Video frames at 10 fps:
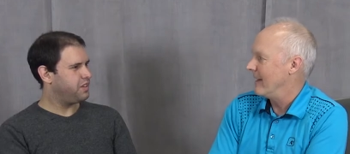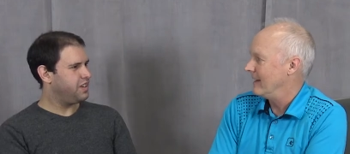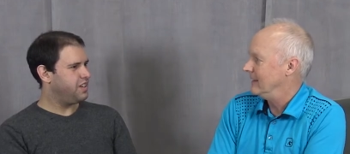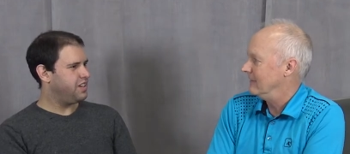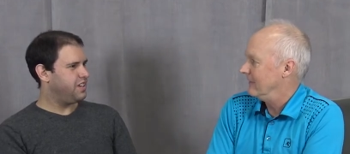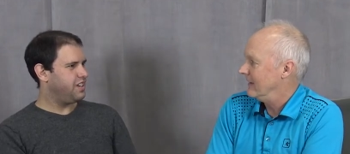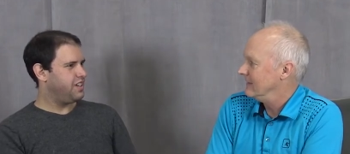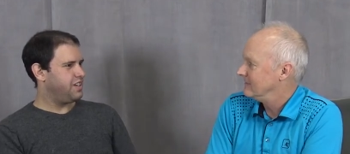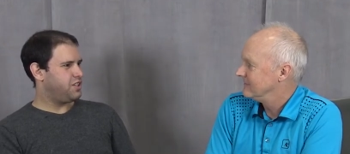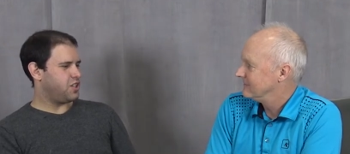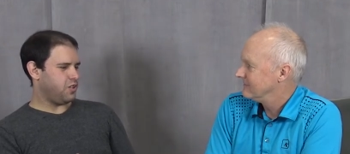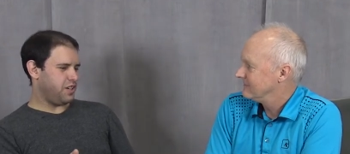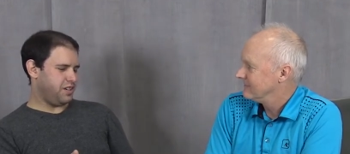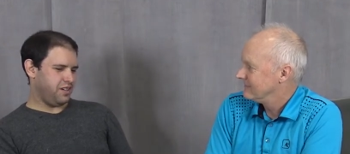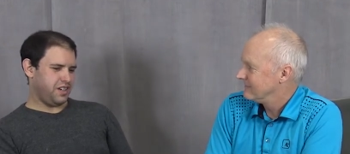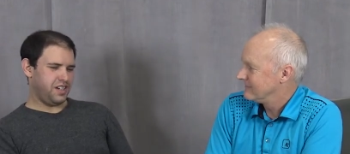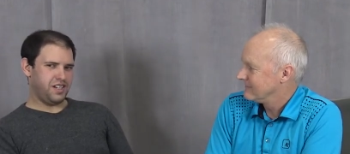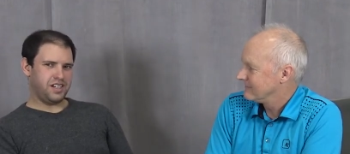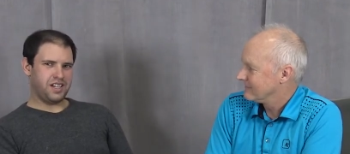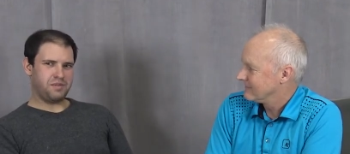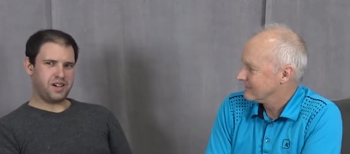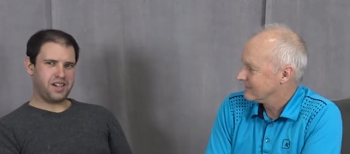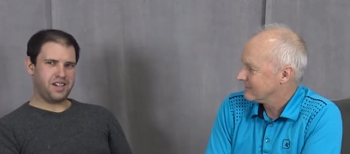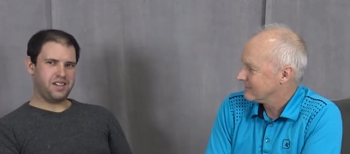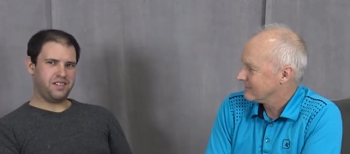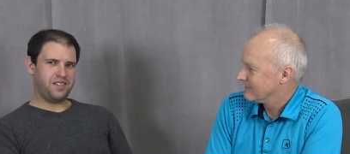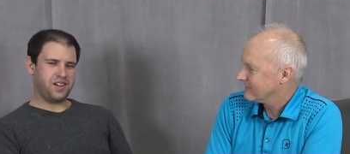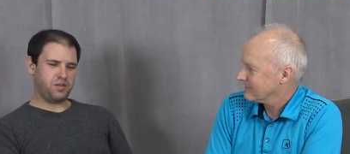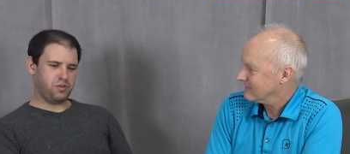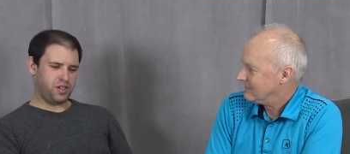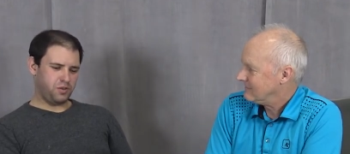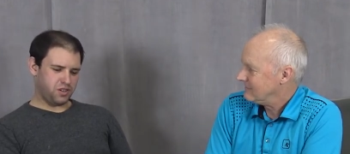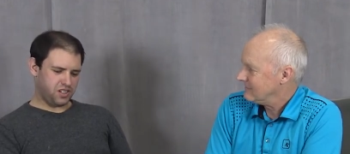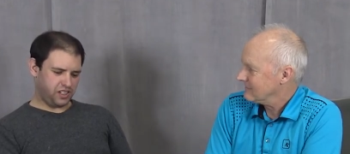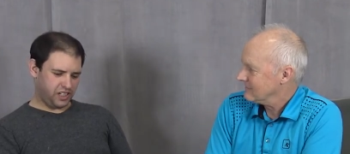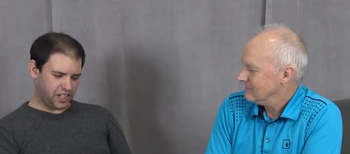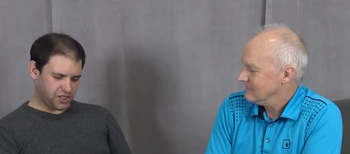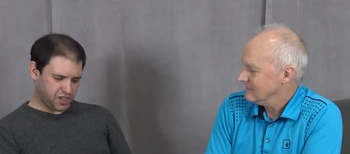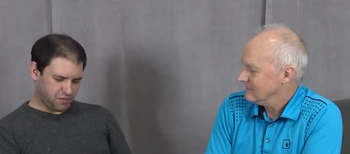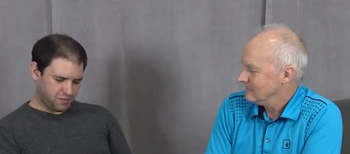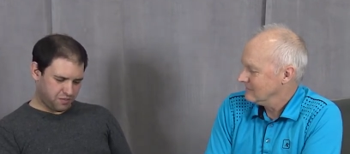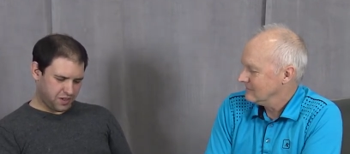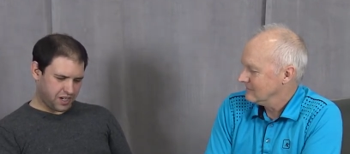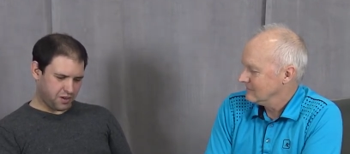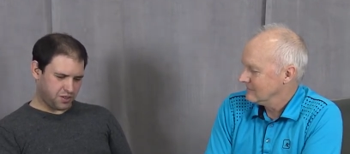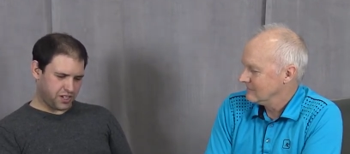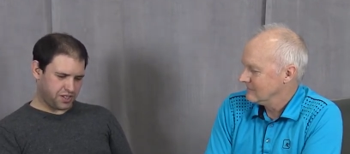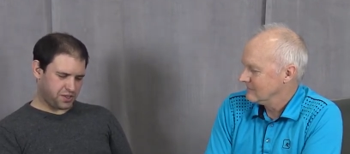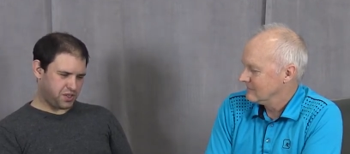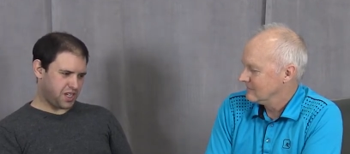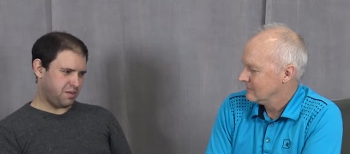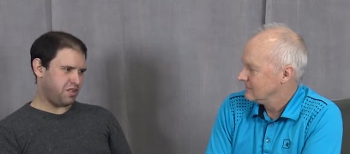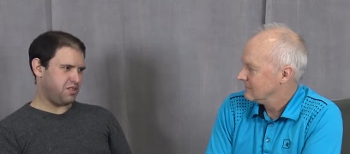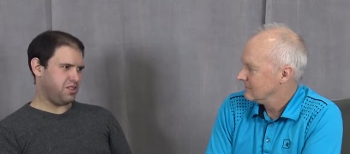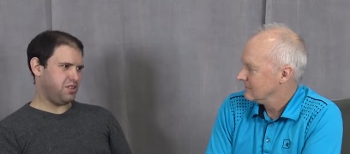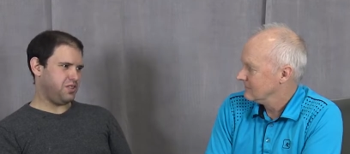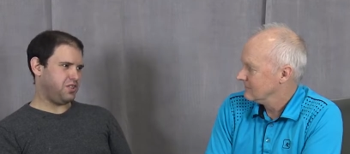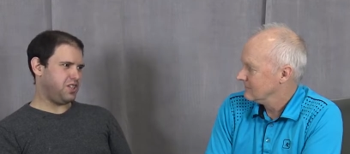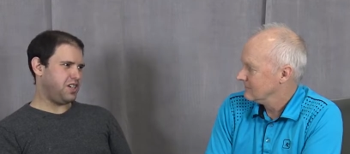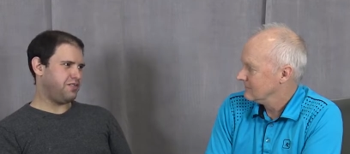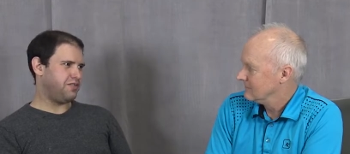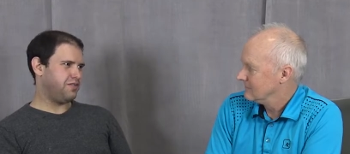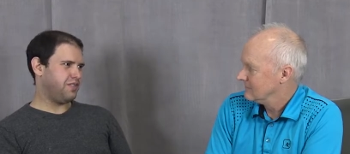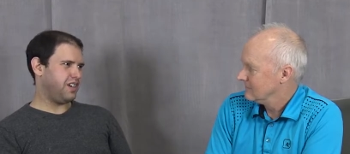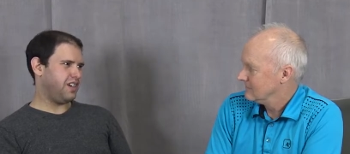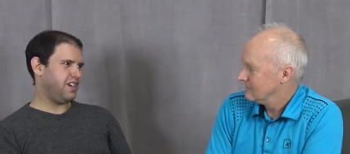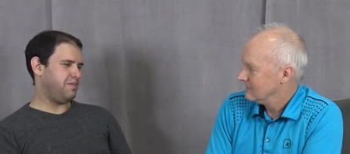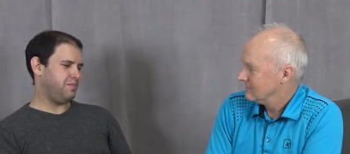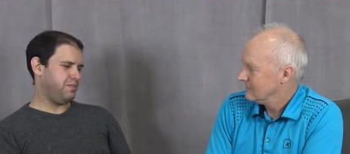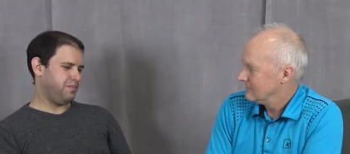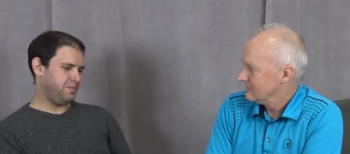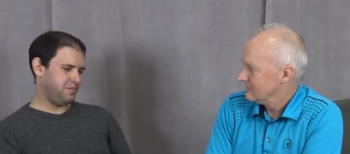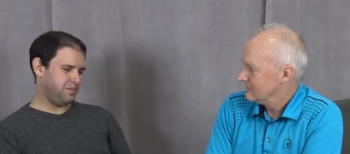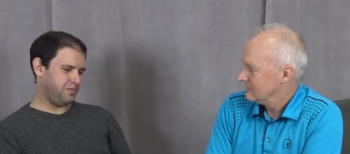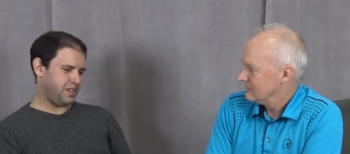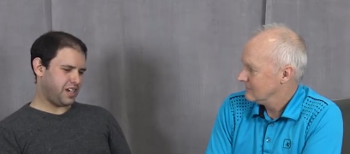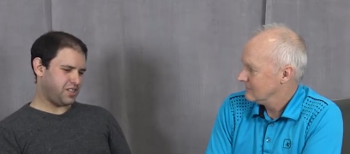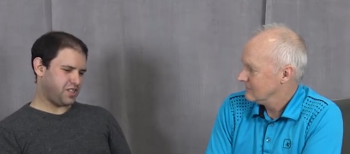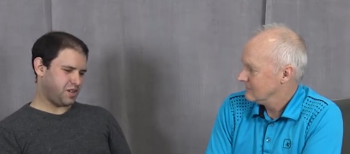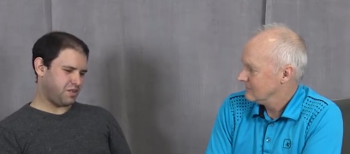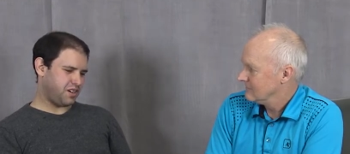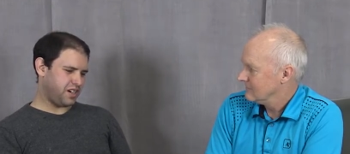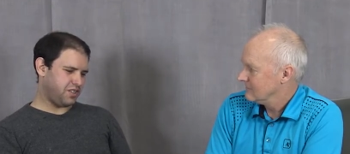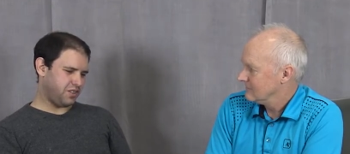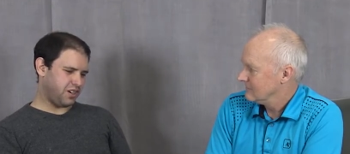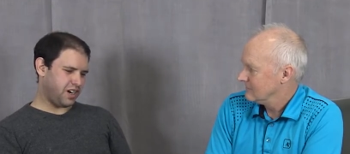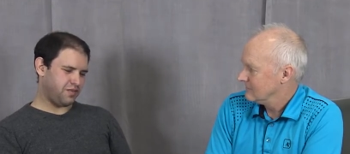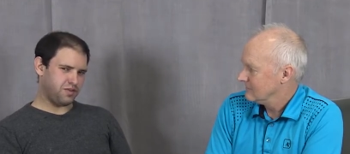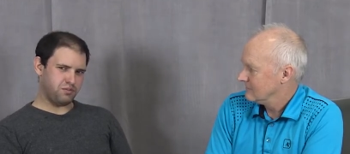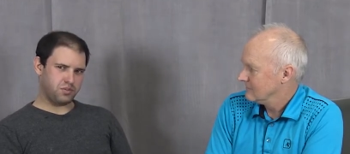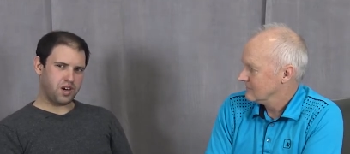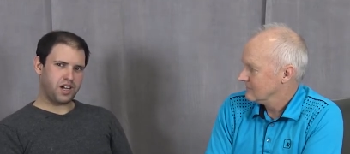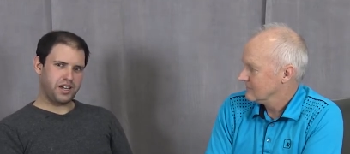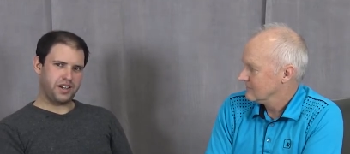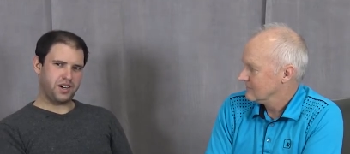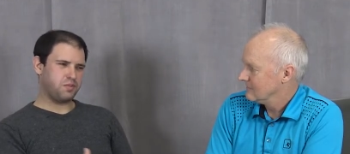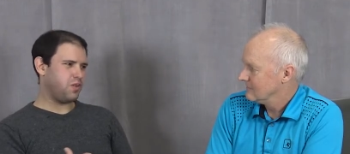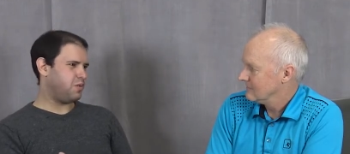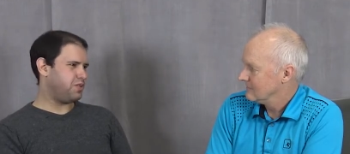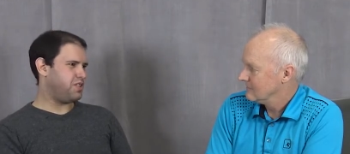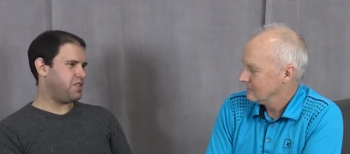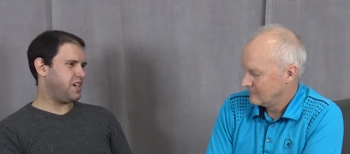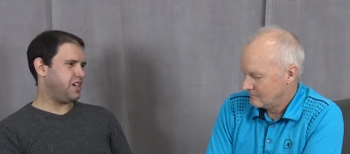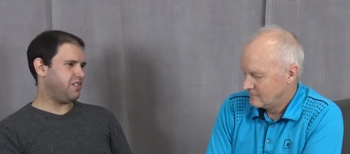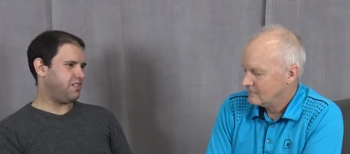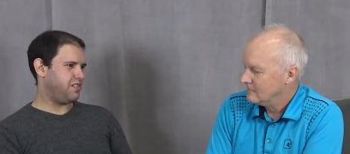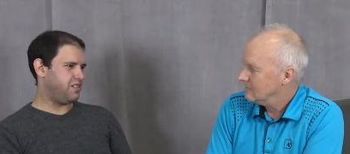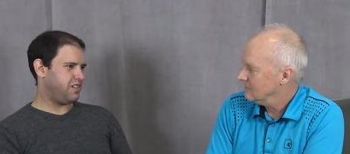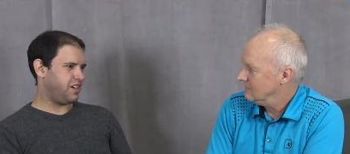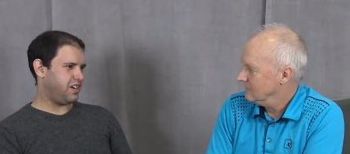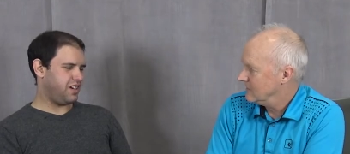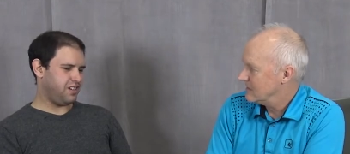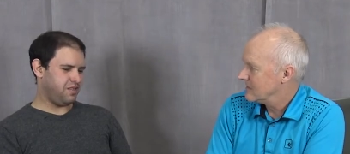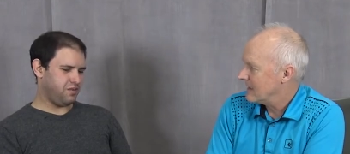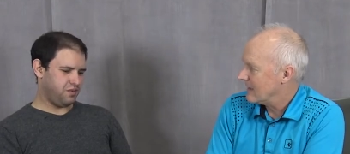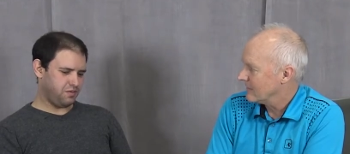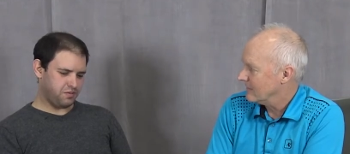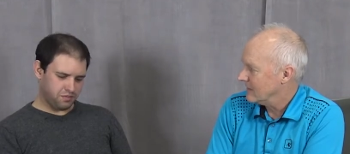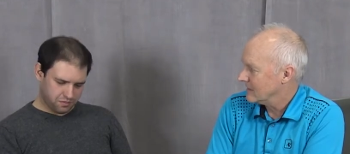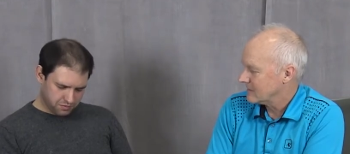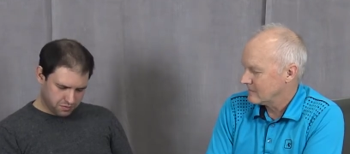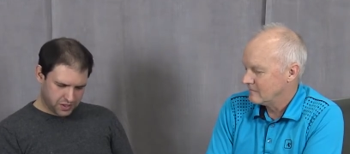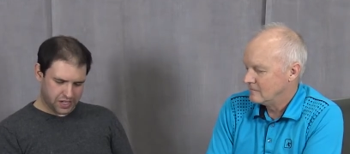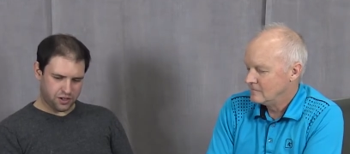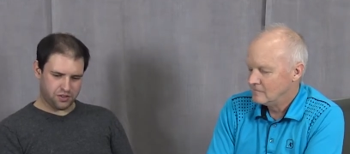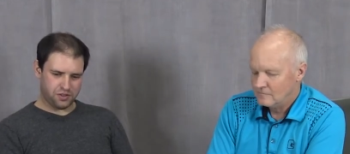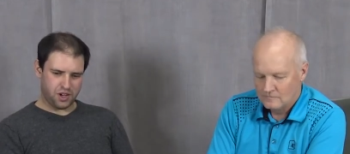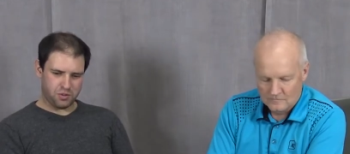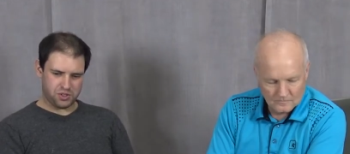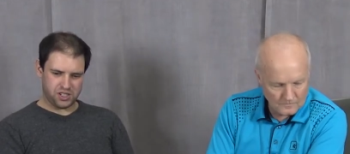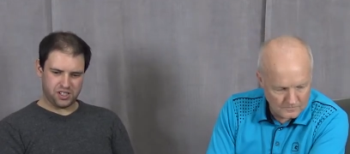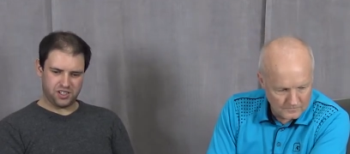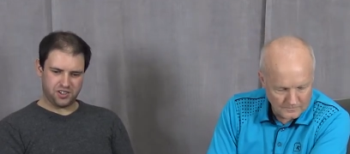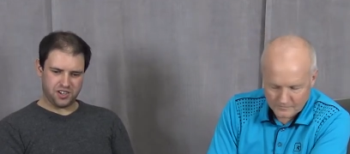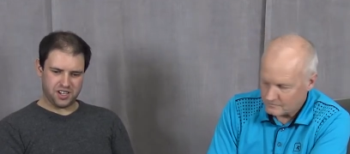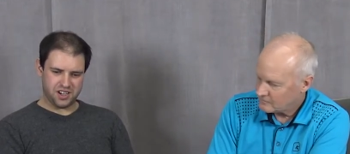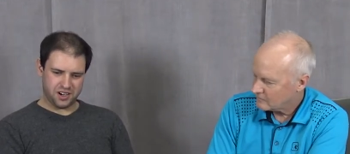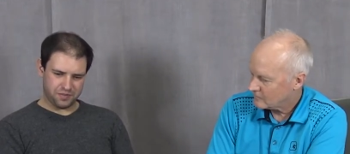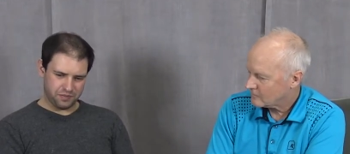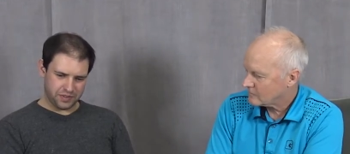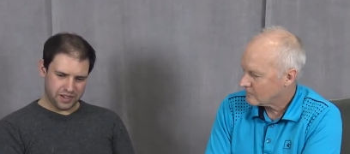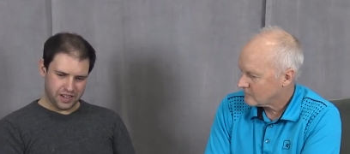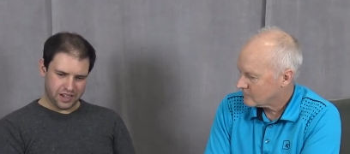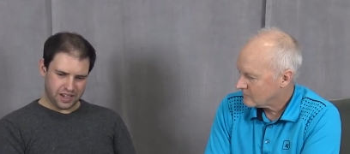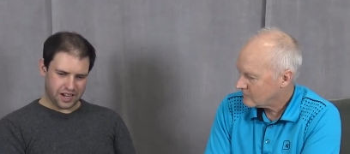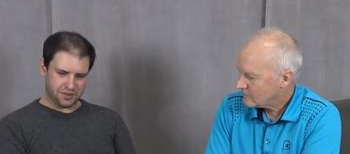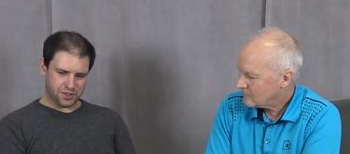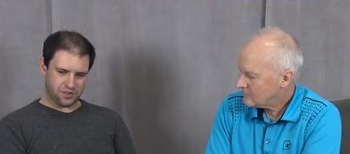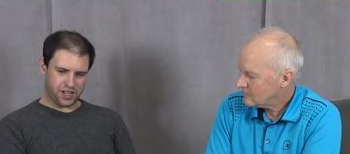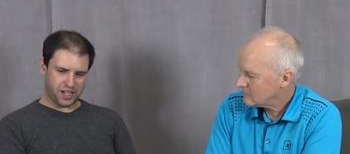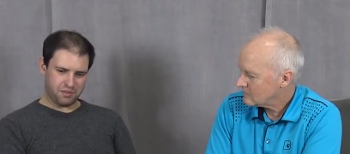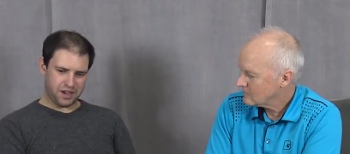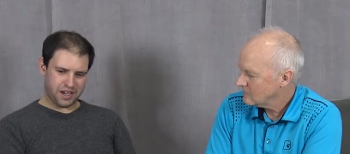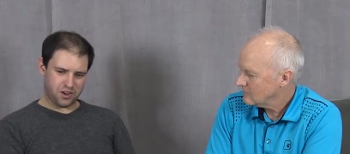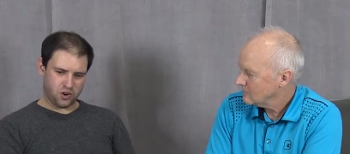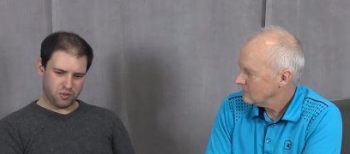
Speaker 1: come out even, right?
Speaker 2: So in my airplane, which is a Luscombe, which has the same engine as the Chief, last summer I took off from Broadhead Airport, which is down... just south of us. South, almost to Illinois here. And I was flying back